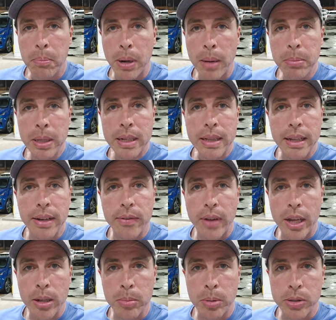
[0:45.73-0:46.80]
publicly
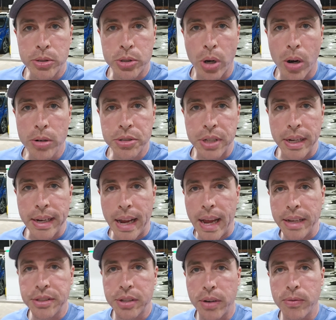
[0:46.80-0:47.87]
available charging
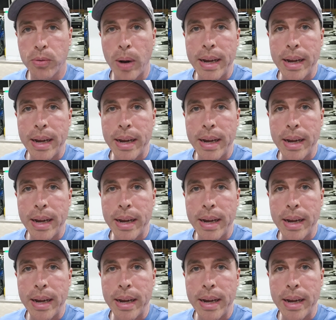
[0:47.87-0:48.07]
as of